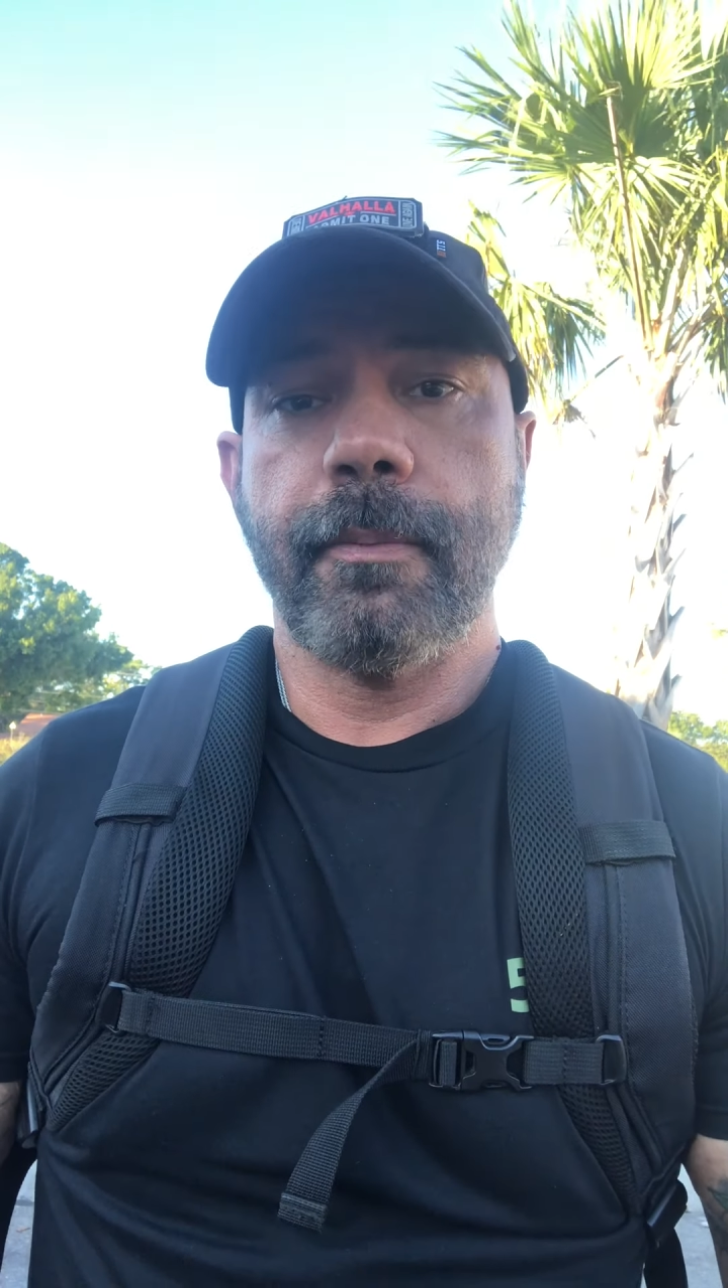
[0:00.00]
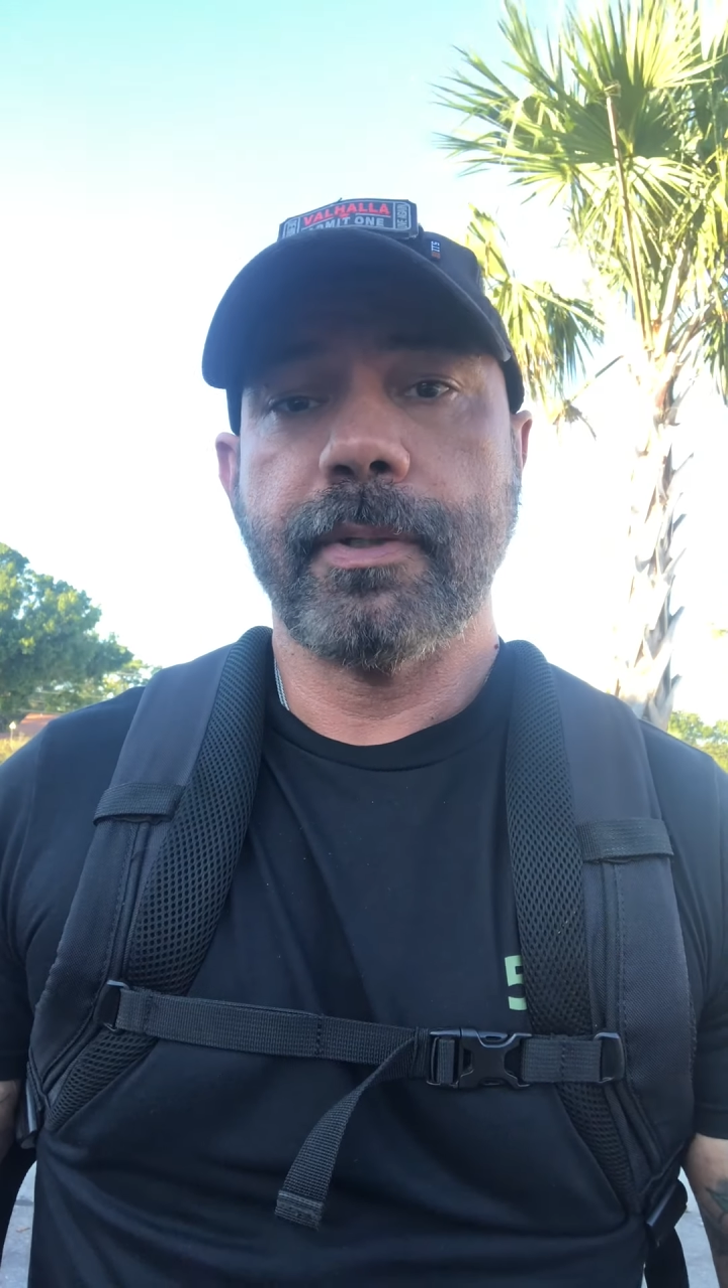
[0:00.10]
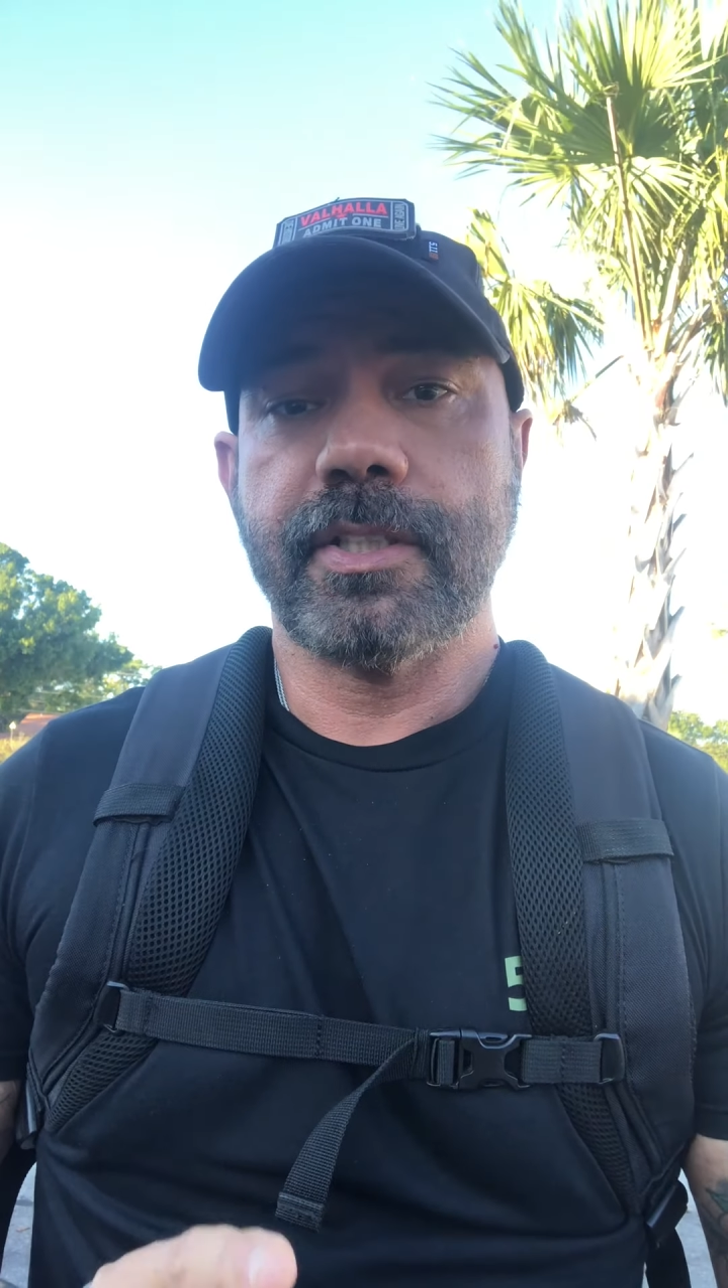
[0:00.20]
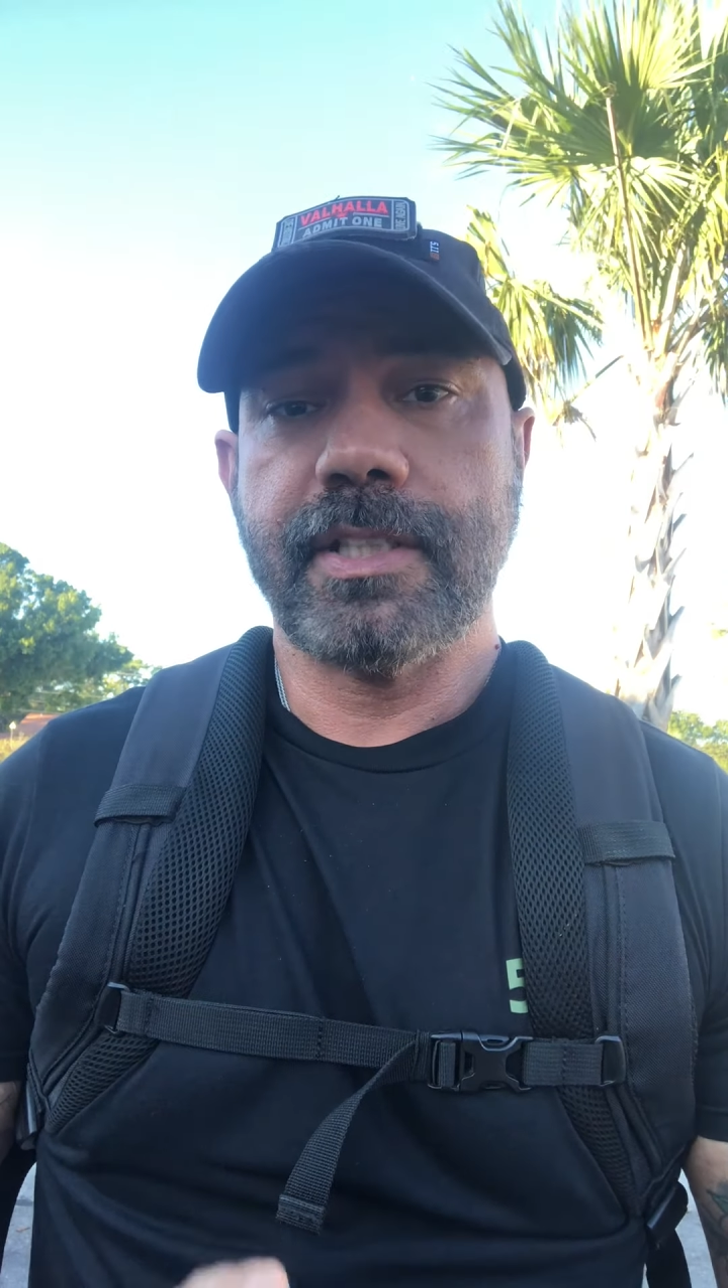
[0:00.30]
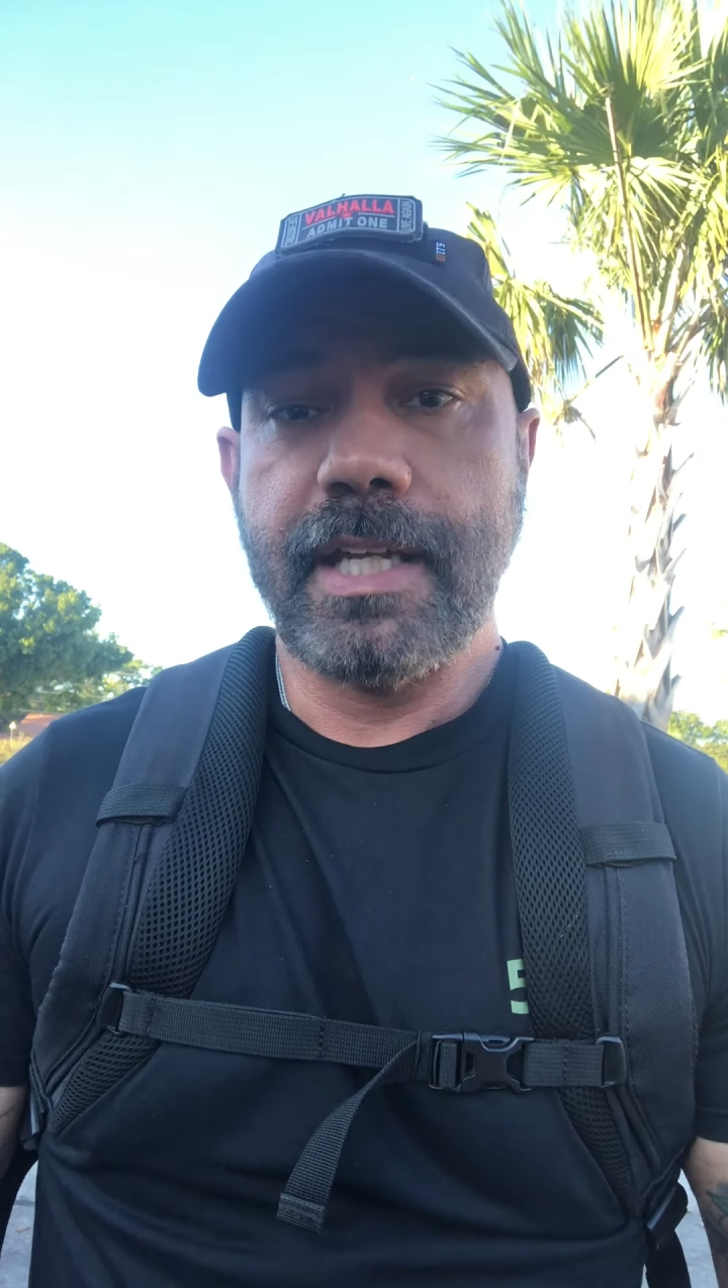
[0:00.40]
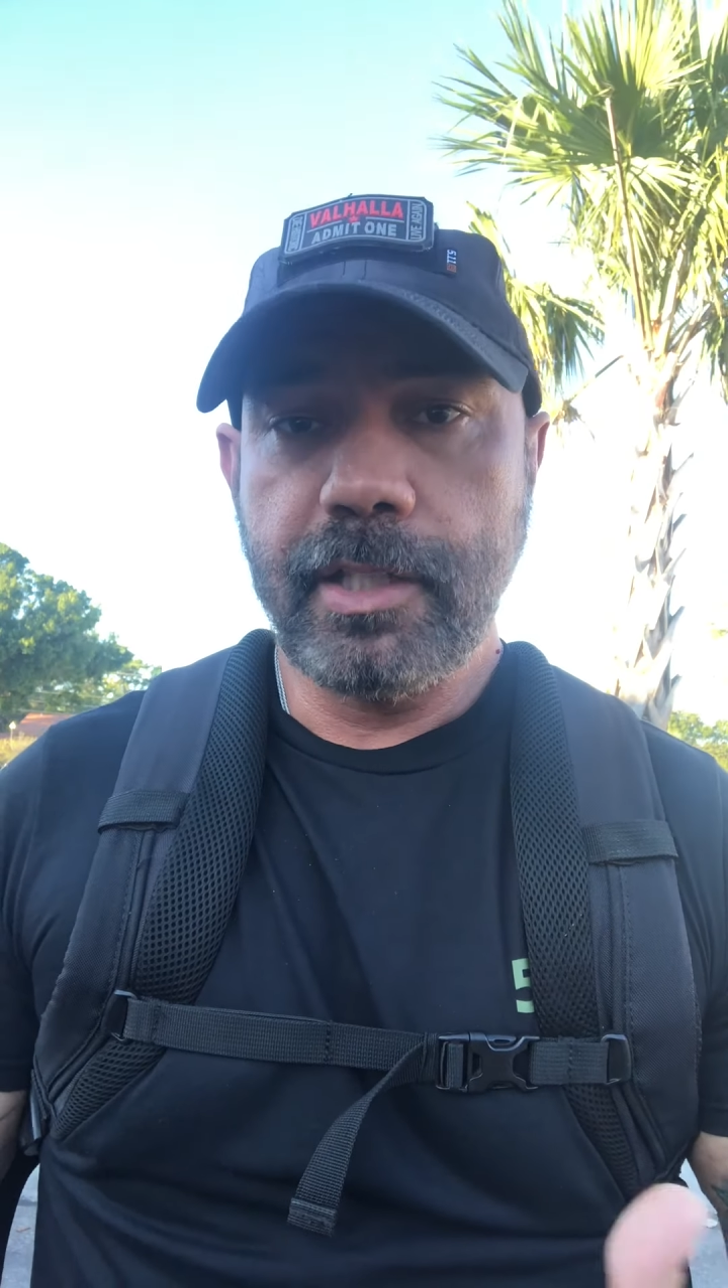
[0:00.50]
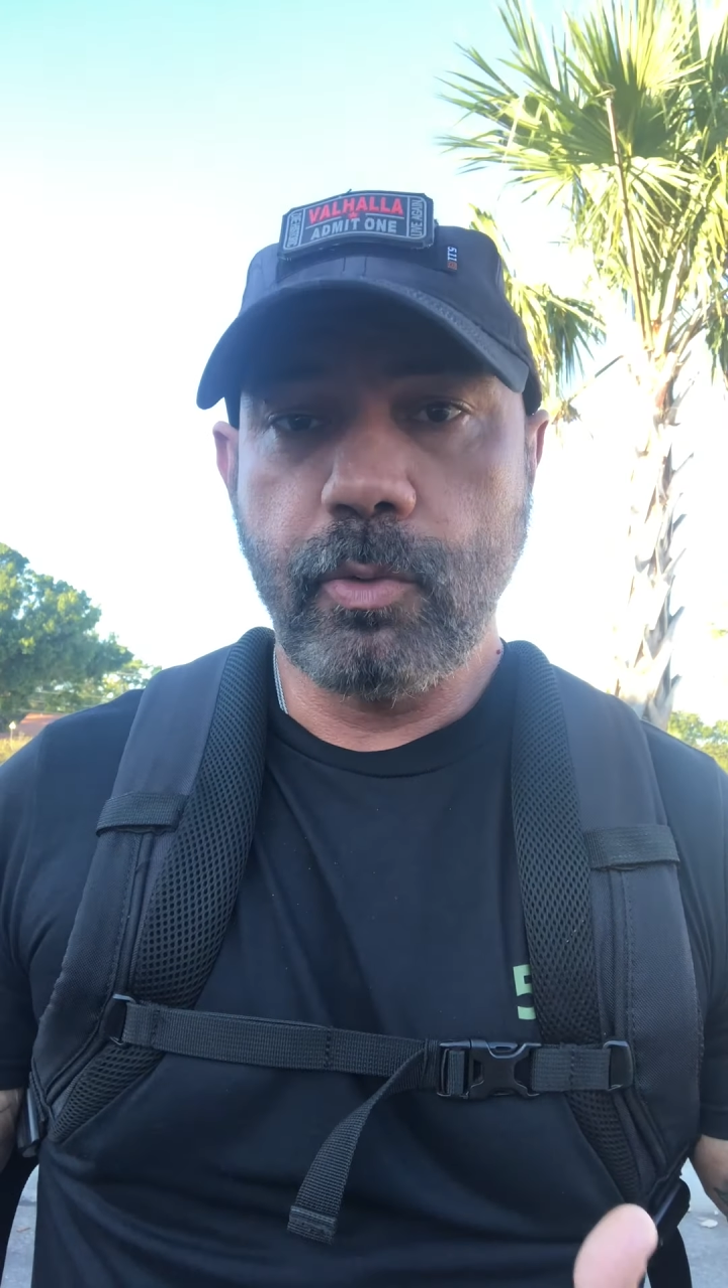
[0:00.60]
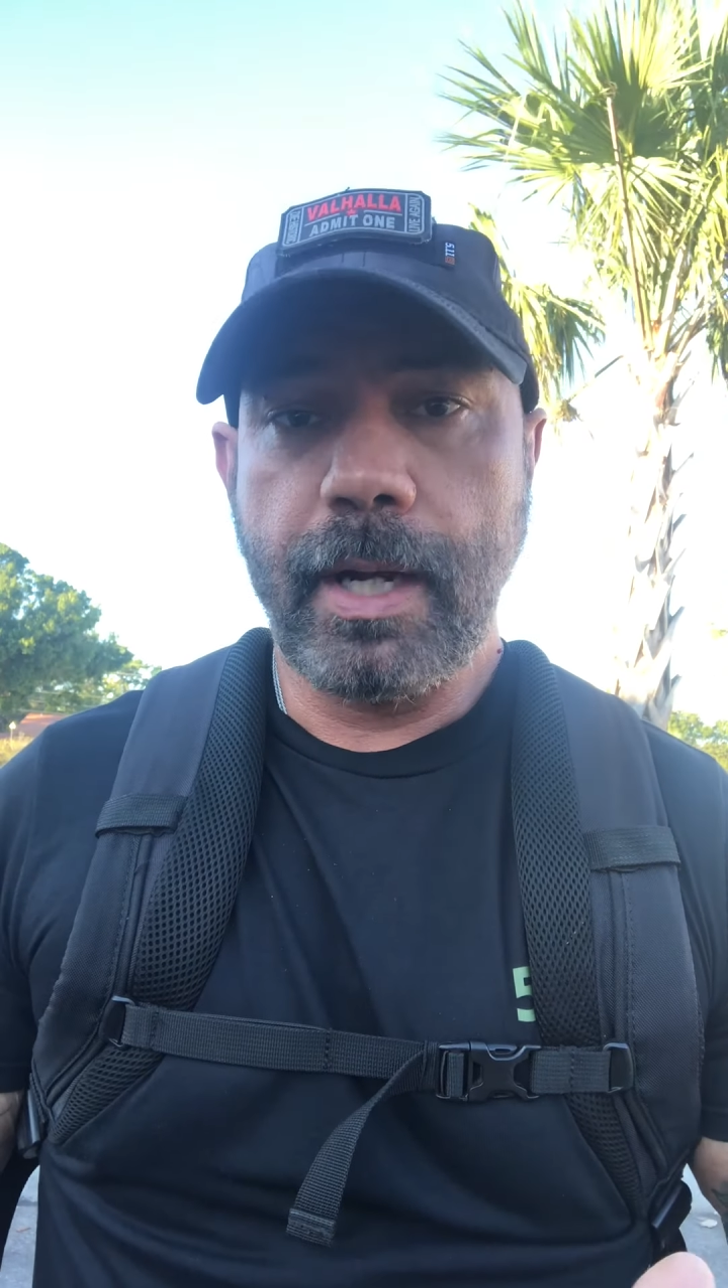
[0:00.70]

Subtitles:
up in a standing